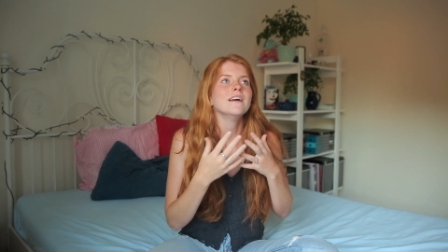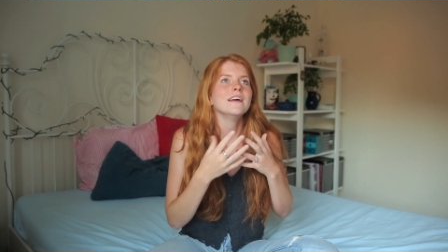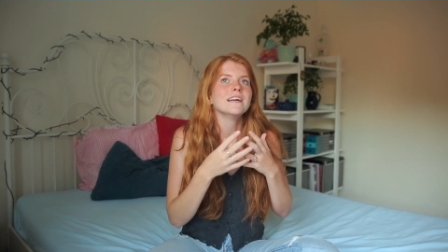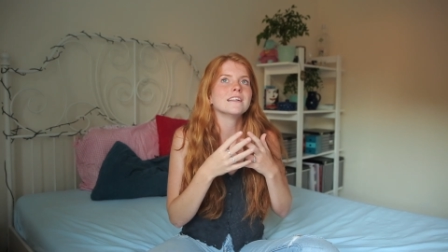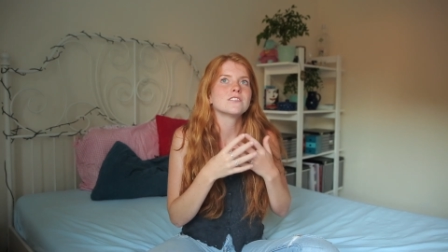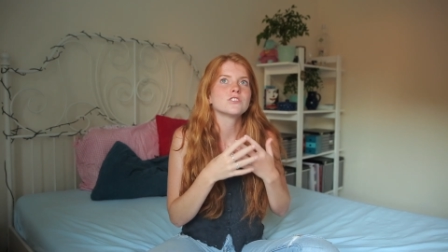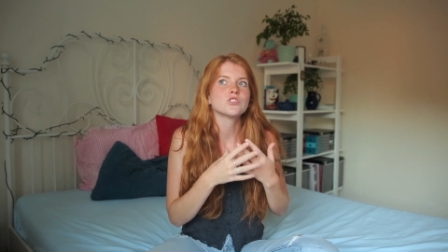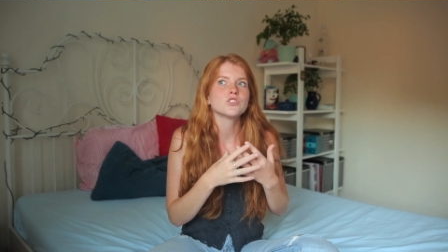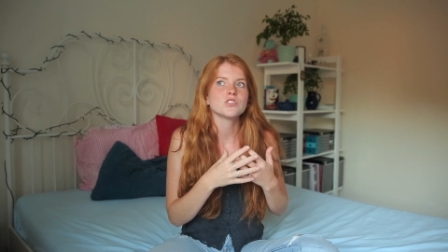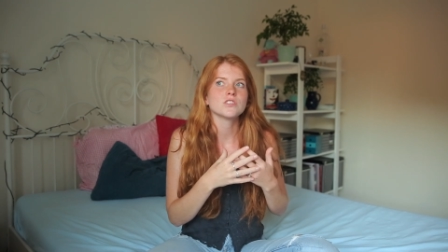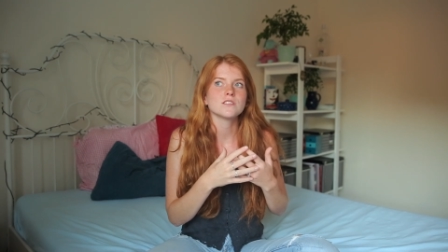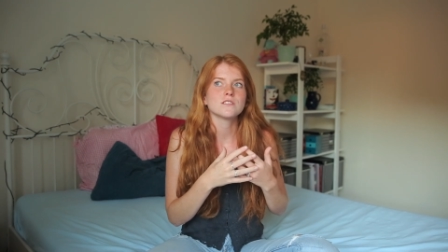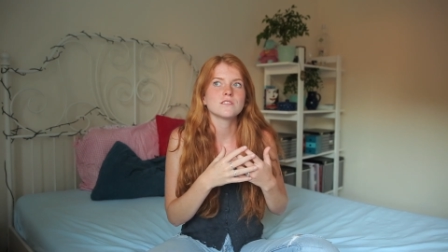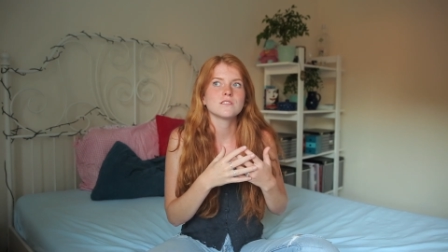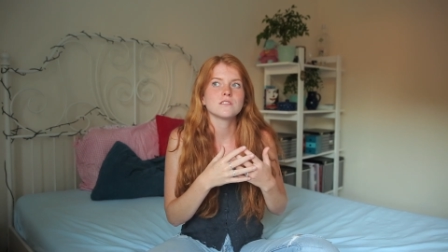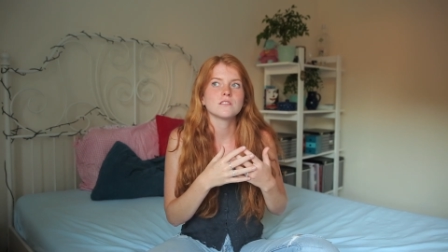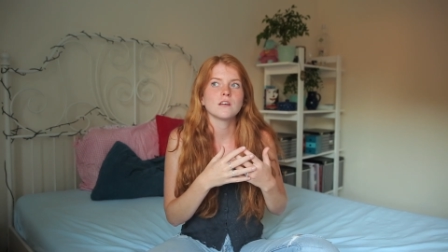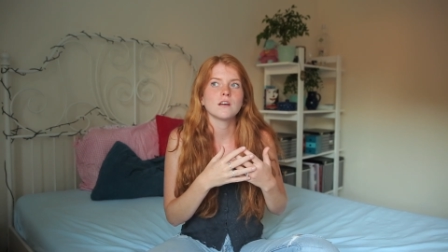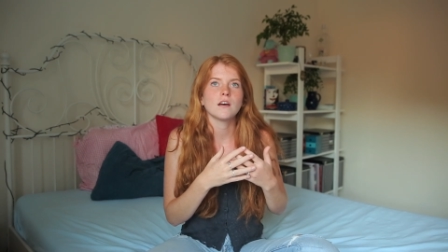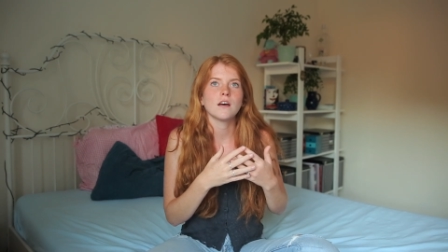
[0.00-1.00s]
it's
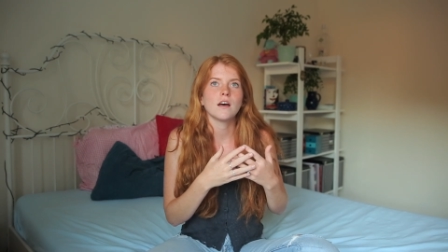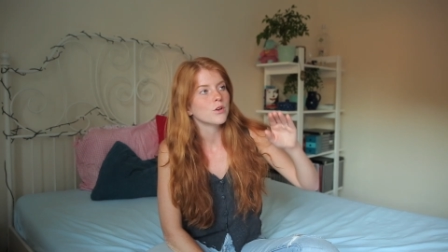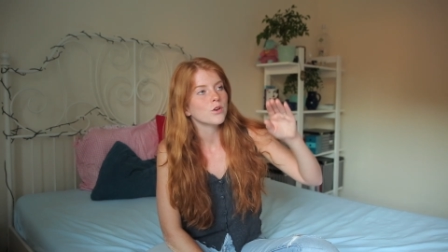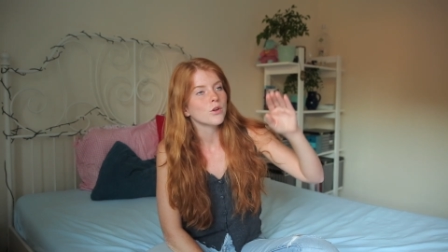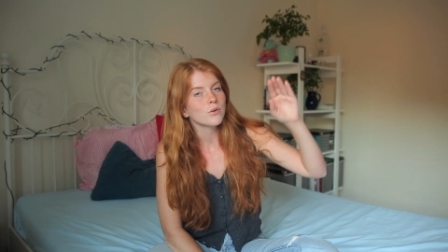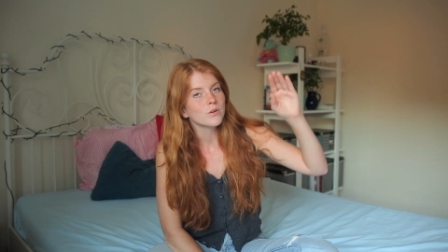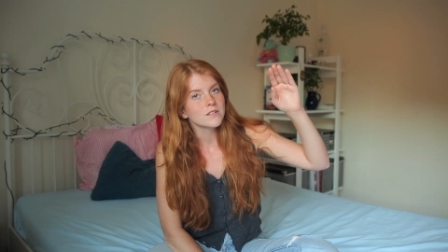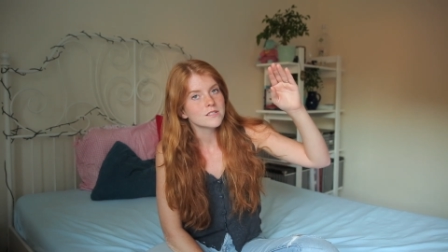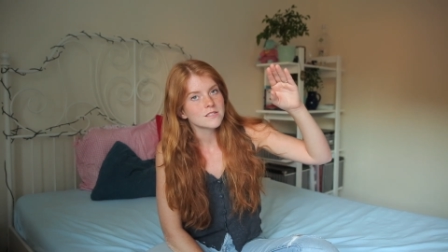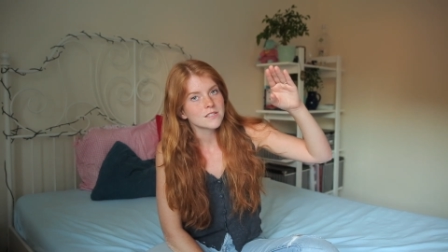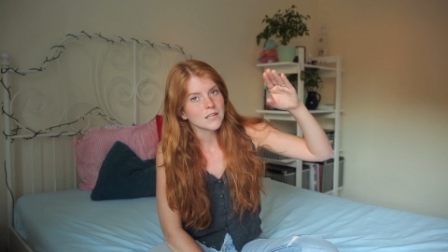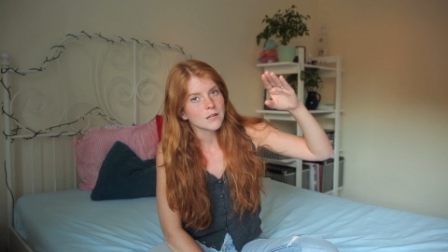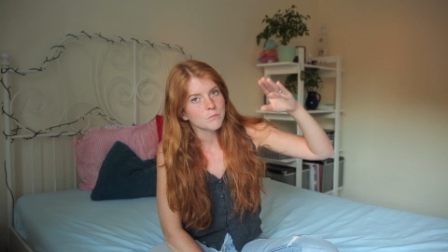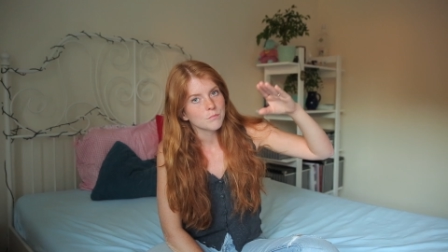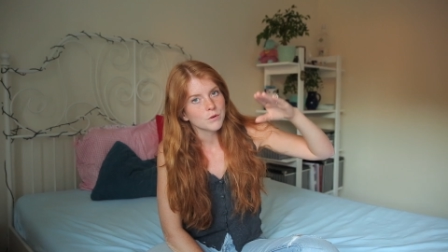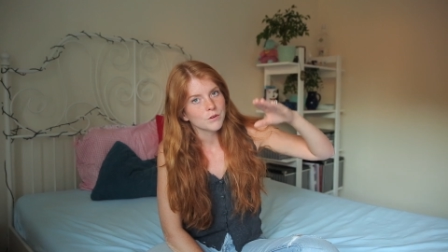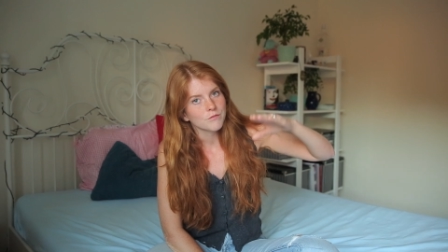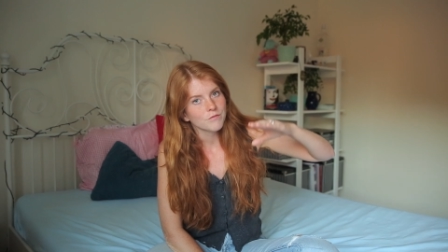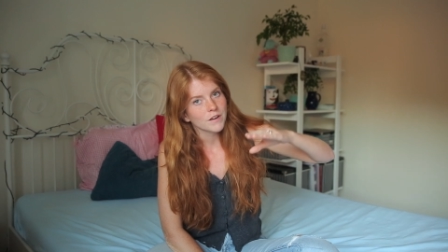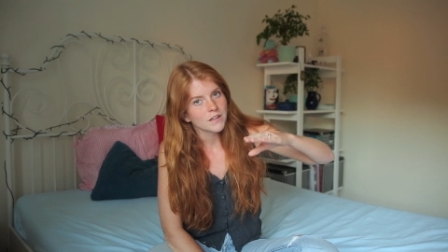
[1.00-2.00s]
just notice the
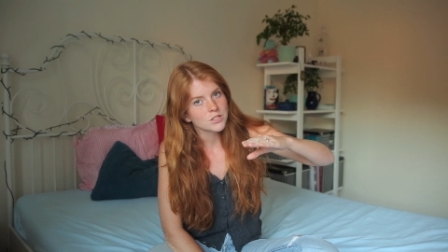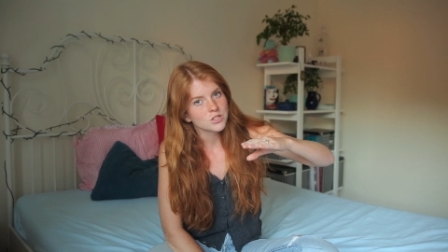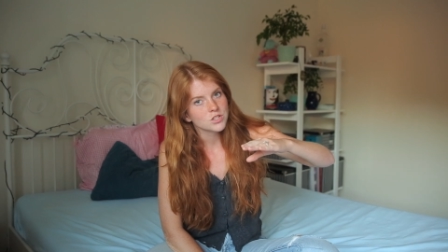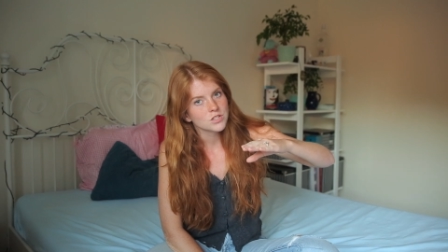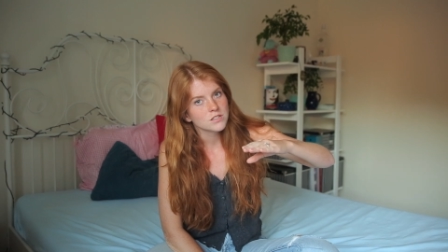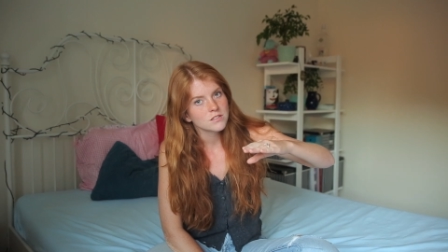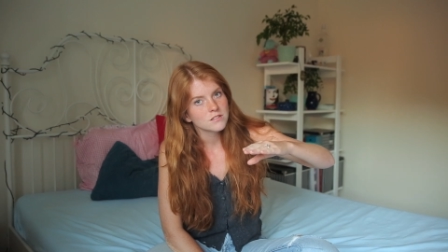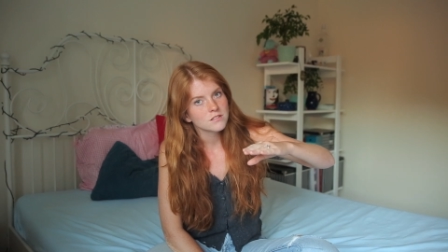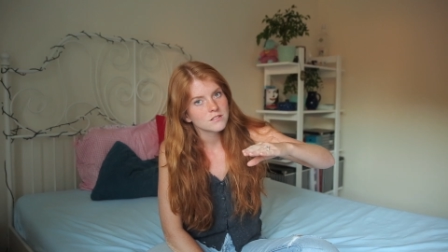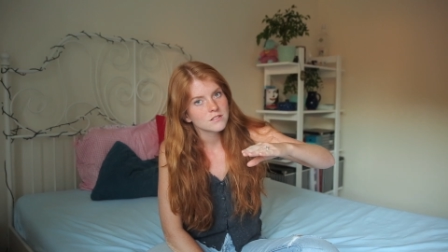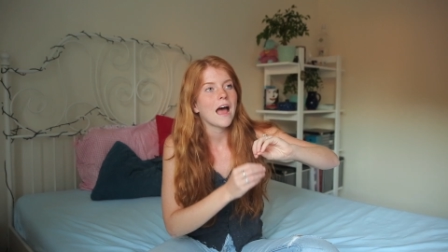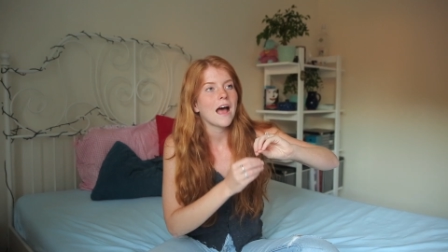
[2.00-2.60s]
imperfections.